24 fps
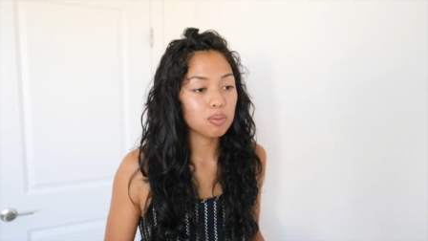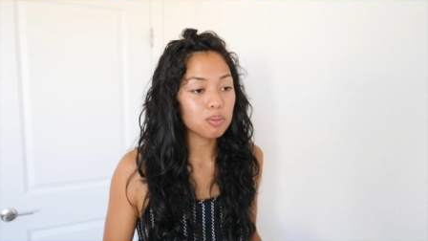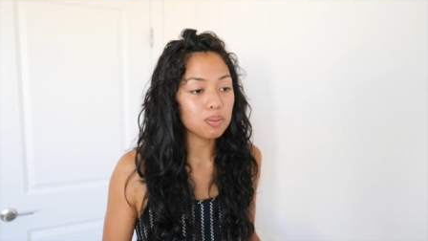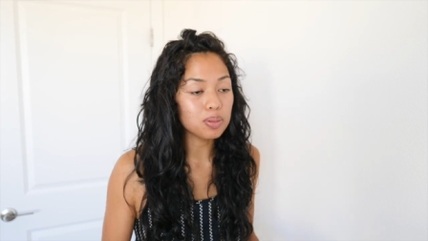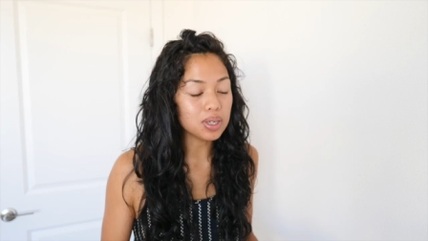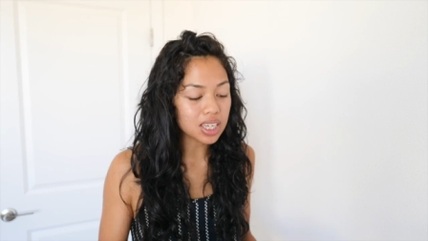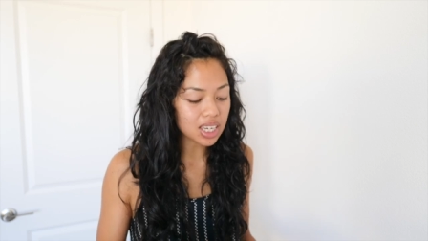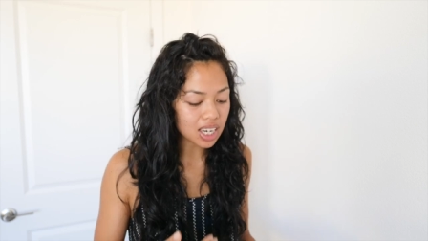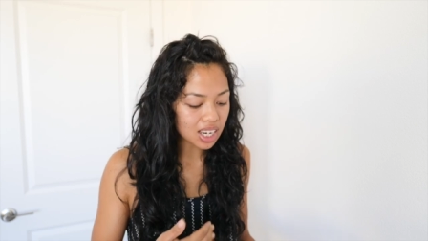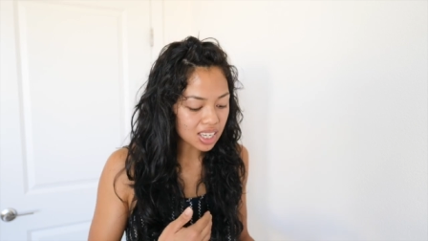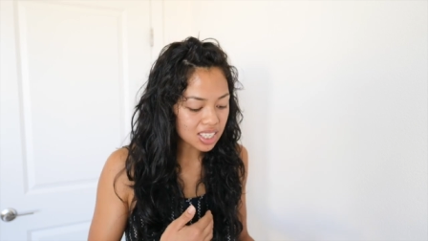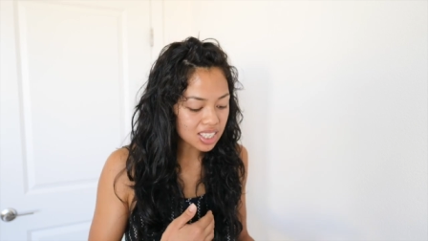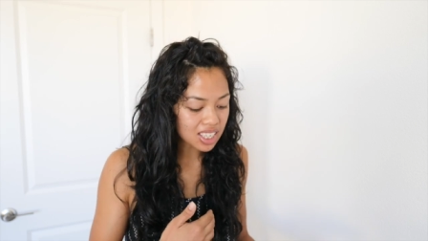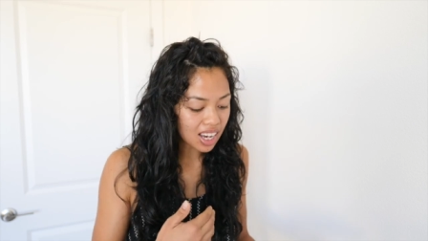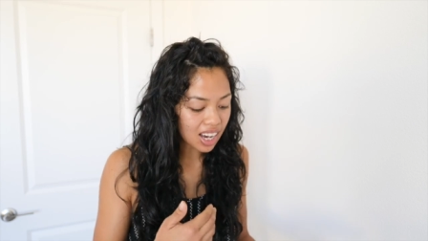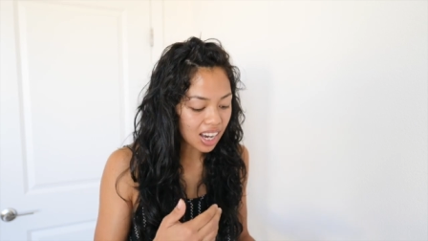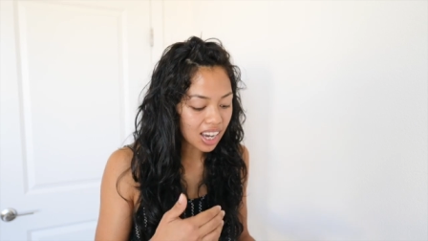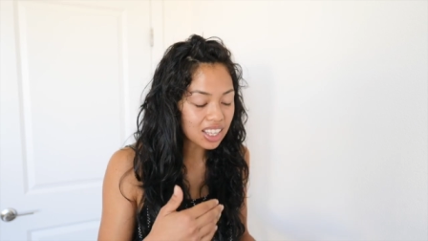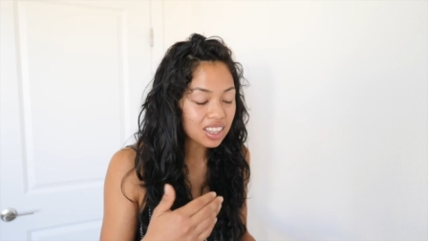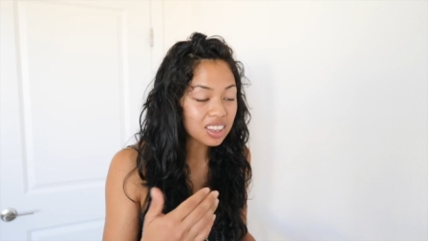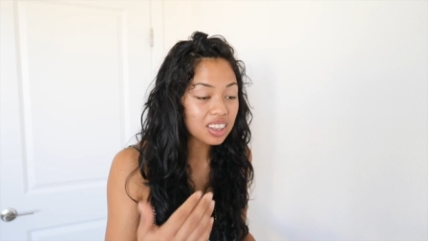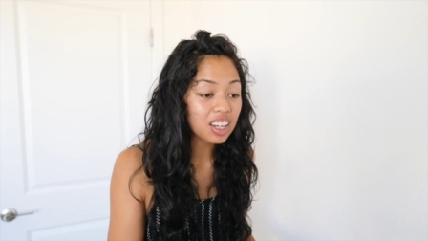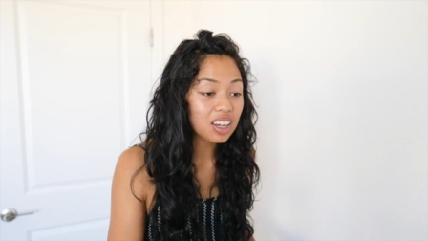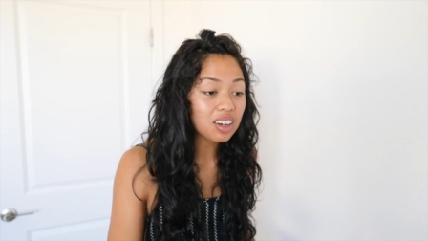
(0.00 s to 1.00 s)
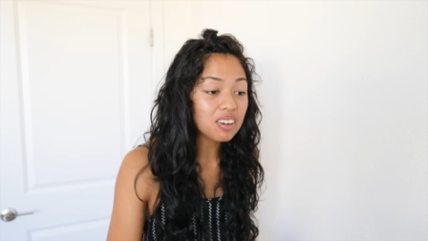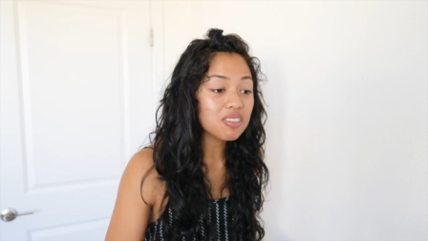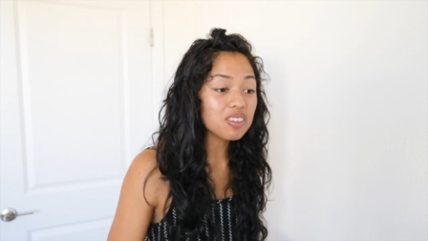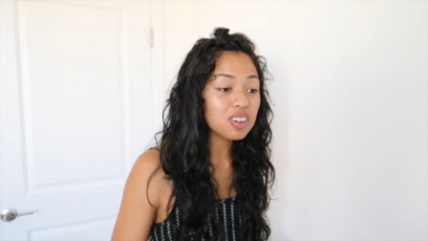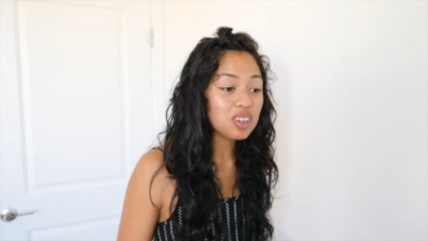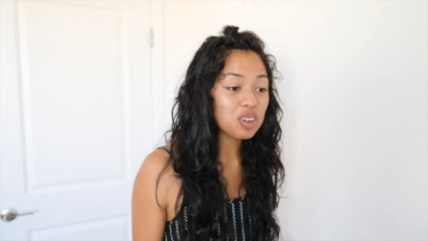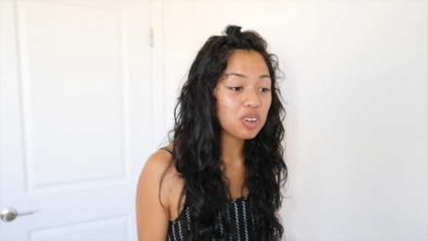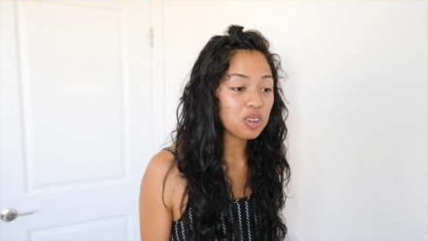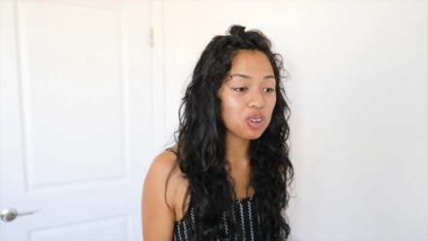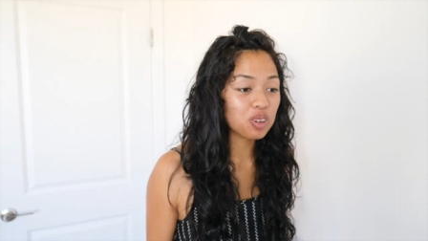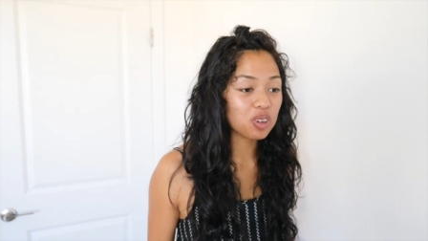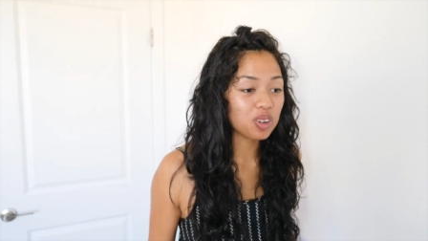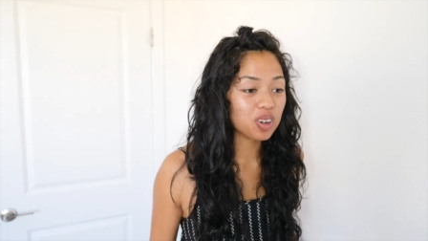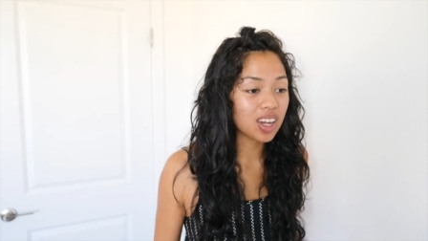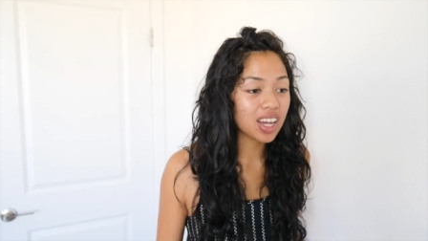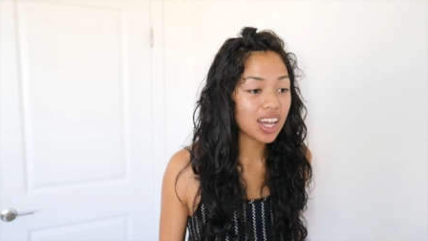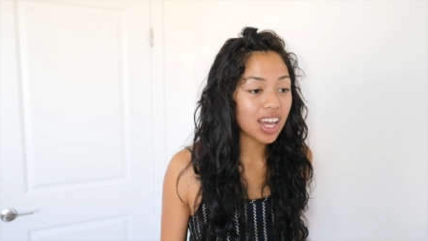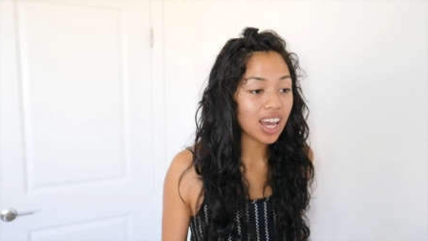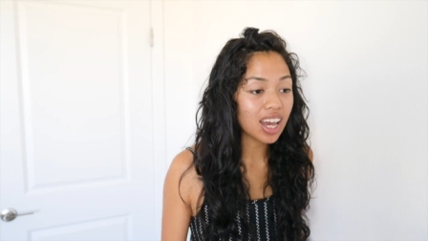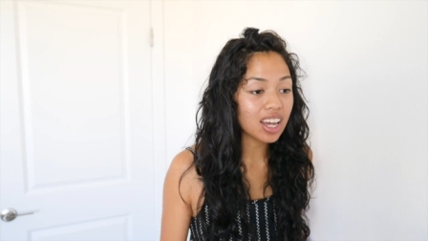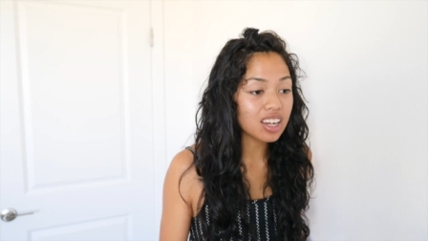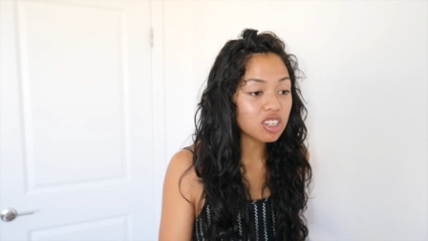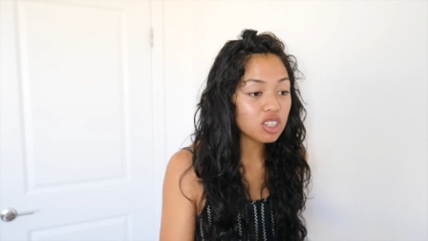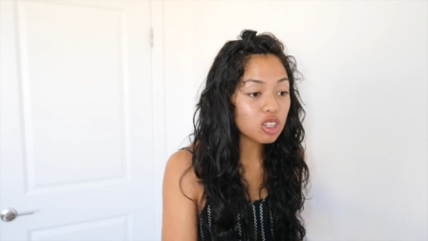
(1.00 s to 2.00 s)
Because I love you
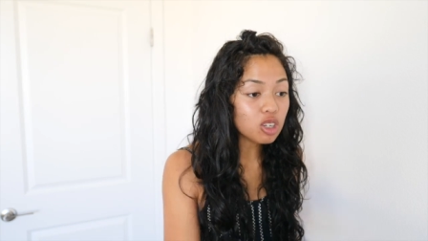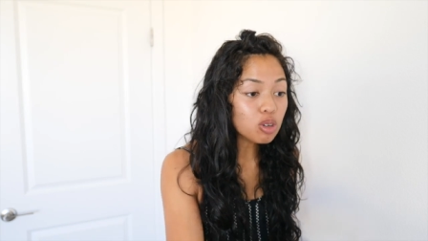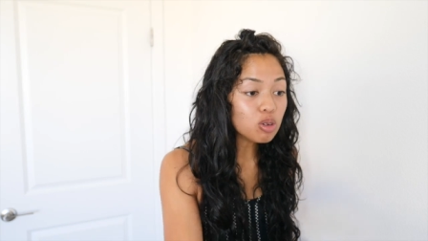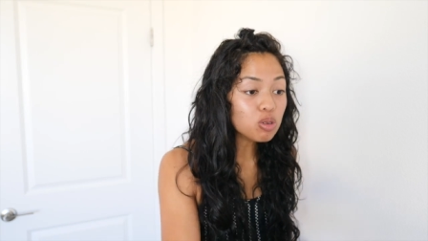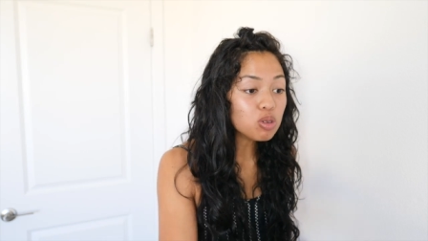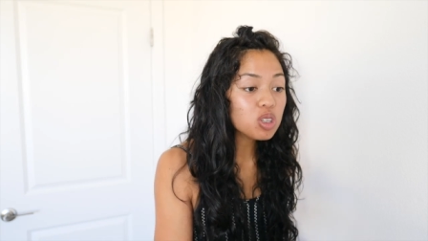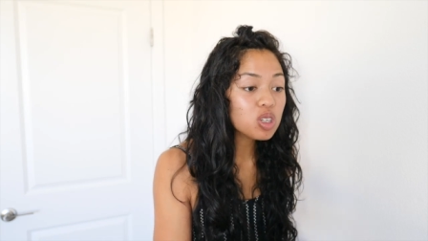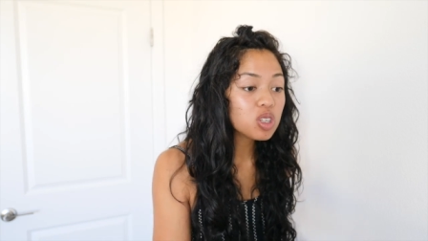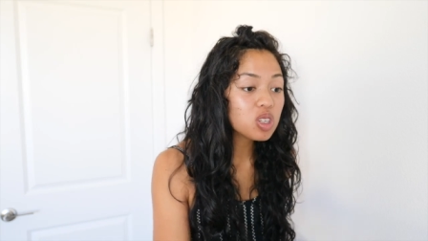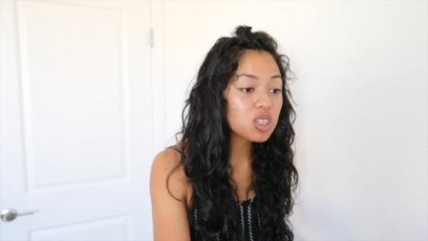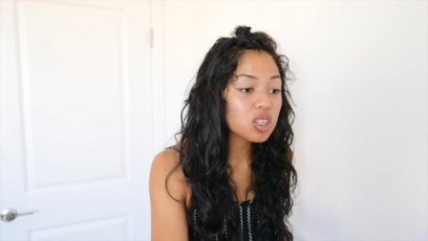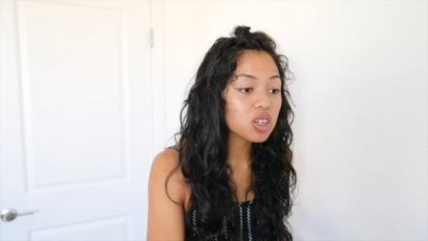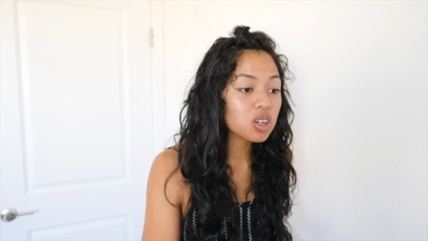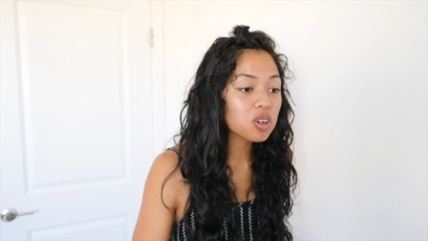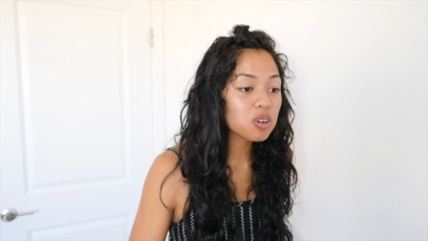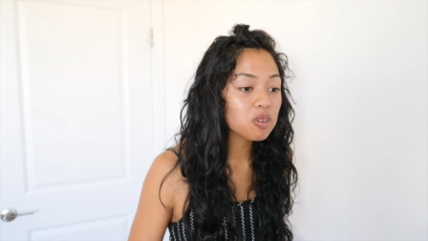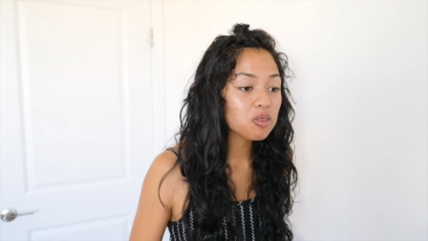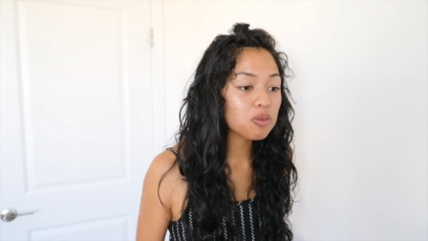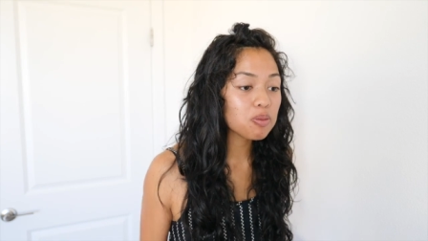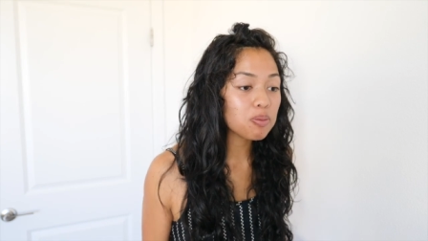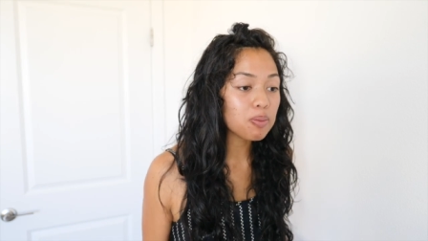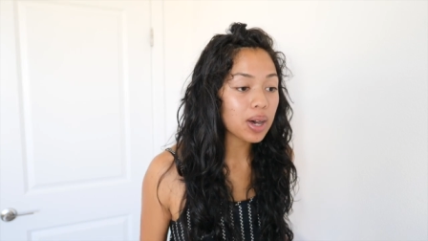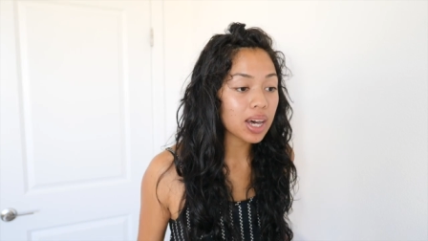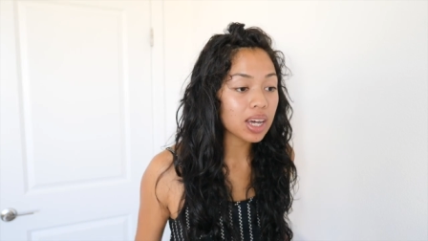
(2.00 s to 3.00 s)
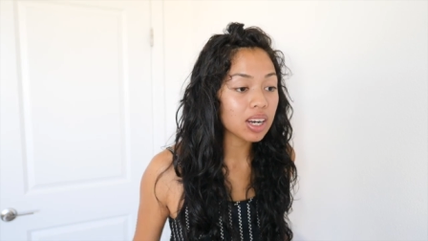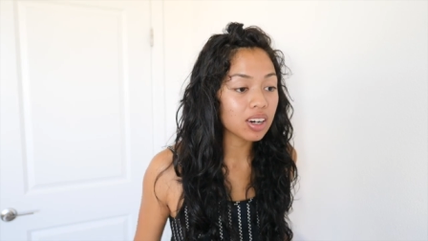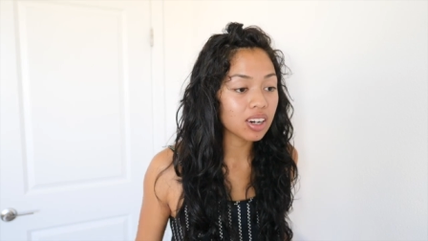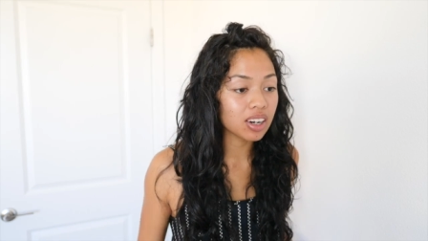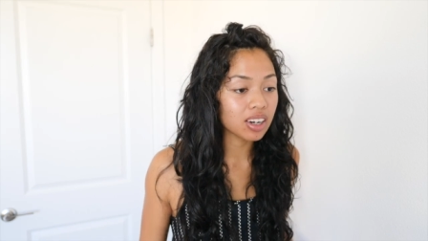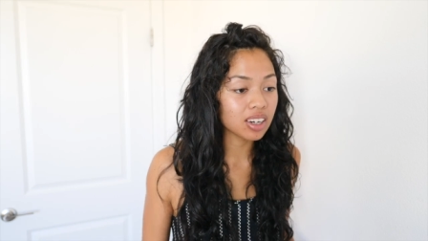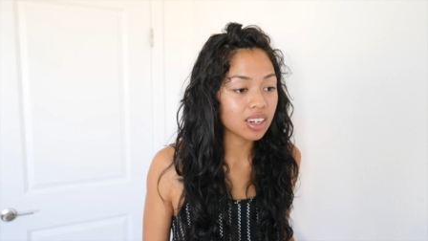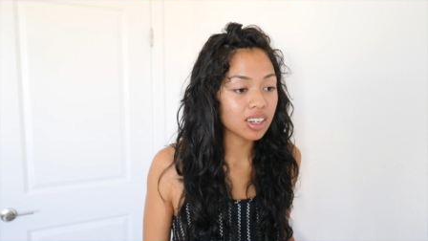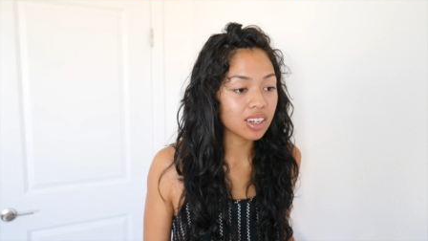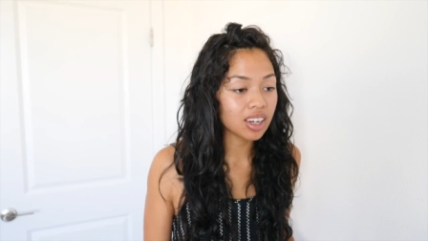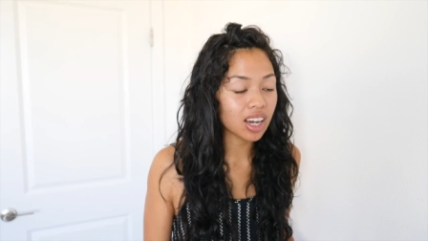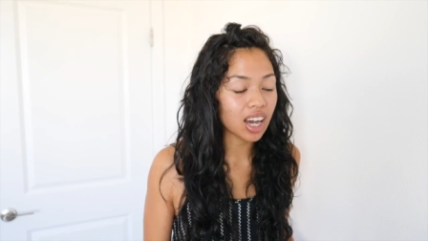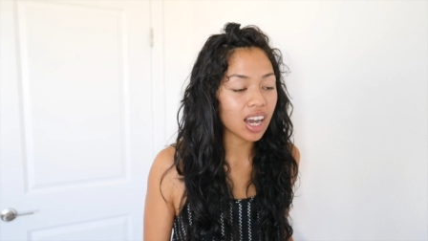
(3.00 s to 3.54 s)
and you deserve better.